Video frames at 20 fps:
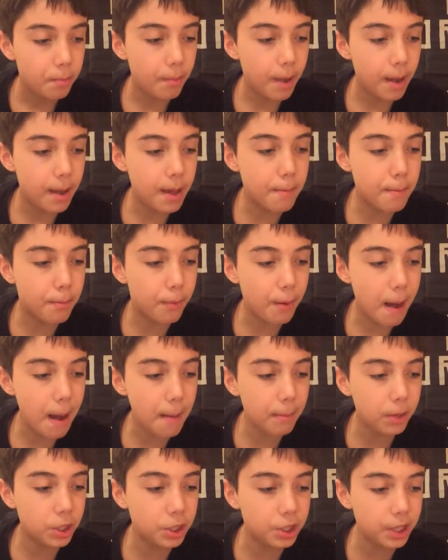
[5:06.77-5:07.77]
And then
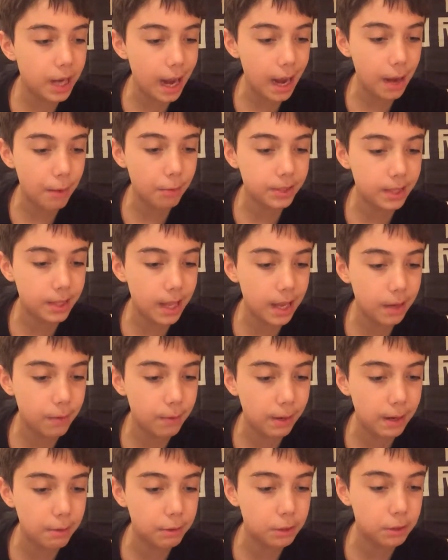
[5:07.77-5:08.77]
Brad Marchand was like,
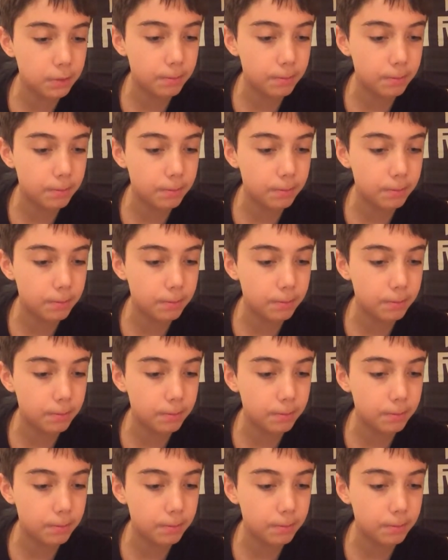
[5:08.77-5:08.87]
when he